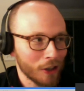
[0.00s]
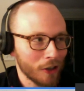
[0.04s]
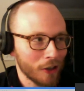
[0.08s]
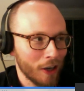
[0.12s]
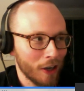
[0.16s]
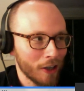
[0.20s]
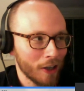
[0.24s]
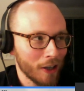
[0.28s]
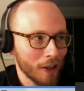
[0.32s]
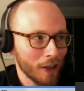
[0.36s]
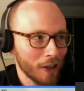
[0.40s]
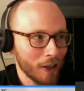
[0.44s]

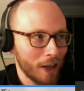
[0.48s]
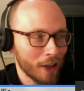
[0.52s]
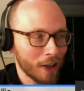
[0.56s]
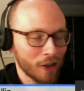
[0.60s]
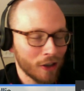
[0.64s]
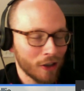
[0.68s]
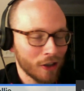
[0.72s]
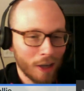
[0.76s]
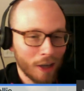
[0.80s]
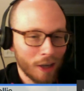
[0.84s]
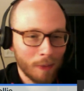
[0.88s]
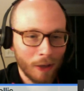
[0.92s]
tried
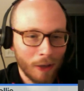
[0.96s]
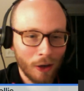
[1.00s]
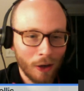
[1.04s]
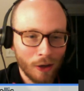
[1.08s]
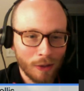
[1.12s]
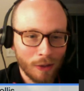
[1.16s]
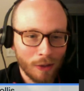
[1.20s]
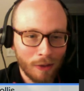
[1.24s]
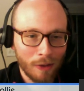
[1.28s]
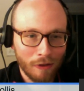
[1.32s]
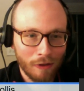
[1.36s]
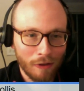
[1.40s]
to play
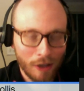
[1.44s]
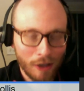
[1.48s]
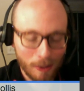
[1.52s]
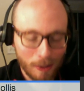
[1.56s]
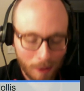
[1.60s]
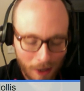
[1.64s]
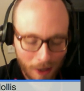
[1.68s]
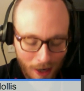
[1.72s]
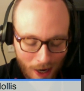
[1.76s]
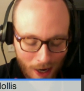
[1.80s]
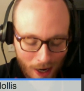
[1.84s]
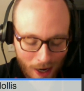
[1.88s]
Ultimate
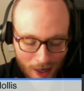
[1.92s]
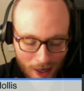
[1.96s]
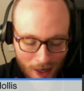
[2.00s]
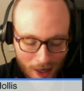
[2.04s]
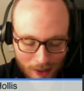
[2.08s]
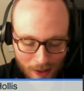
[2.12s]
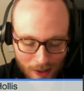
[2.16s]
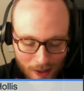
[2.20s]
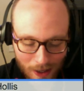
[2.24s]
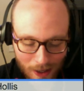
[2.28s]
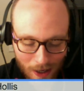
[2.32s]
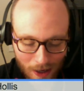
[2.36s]
Frisbee
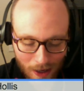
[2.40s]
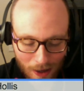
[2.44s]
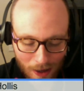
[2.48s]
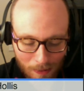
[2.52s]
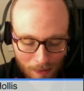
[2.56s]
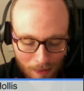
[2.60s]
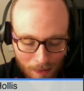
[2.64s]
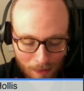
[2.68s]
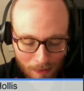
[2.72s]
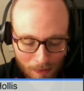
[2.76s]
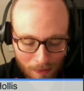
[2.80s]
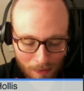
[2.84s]
and
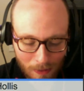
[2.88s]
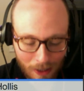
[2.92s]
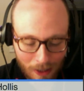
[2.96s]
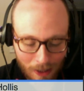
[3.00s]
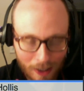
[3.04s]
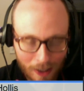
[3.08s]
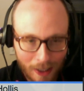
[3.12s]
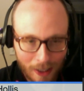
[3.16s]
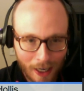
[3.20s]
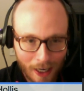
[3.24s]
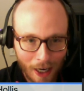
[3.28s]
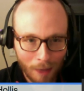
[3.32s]

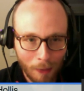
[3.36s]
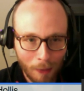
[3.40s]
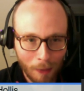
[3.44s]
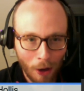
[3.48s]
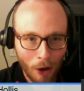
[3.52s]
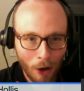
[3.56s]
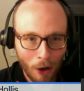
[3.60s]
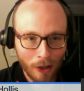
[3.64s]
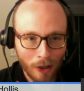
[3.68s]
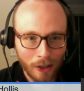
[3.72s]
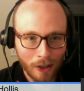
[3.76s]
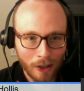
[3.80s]

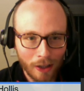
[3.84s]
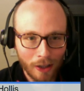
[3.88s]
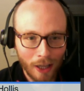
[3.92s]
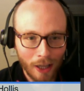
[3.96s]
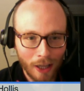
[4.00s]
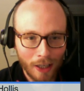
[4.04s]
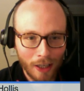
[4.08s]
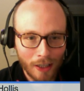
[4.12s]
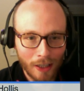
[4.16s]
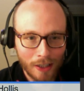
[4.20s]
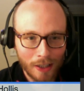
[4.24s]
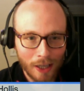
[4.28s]
kickball in
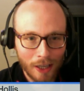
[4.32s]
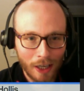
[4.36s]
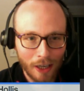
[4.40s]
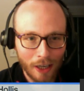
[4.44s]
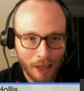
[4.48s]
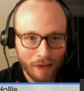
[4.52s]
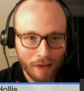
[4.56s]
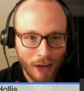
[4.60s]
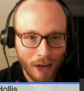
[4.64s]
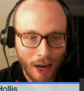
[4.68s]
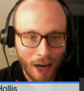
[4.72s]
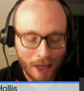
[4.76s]
like
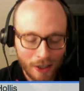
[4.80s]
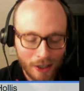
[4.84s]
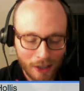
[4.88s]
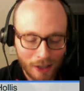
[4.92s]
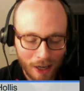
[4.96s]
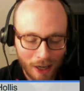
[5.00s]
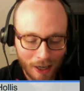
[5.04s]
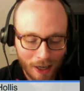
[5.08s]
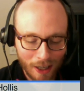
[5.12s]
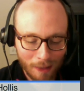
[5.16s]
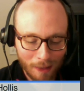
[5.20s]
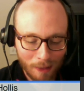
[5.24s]
consecutive nights,
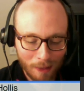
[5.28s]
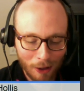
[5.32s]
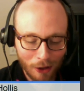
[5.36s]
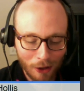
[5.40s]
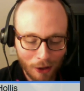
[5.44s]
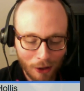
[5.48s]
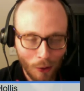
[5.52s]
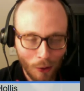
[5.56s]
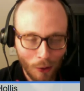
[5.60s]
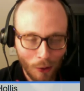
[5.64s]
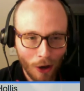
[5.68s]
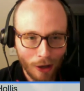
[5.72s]
and I can
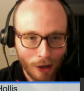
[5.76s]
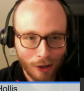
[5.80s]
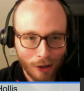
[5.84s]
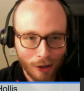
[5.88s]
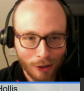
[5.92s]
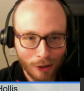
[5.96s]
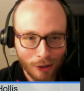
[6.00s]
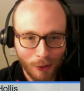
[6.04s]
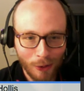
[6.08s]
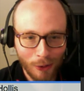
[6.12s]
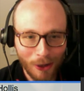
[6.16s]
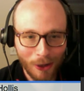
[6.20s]
barely walk at
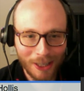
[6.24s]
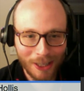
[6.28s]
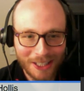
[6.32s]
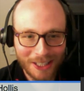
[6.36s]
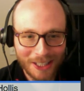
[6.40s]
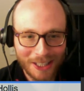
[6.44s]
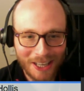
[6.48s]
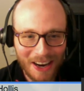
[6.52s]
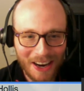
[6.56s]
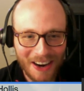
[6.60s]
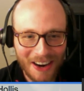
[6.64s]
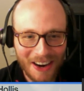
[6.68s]
this point.
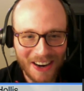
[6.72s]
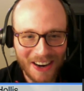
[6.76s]
So.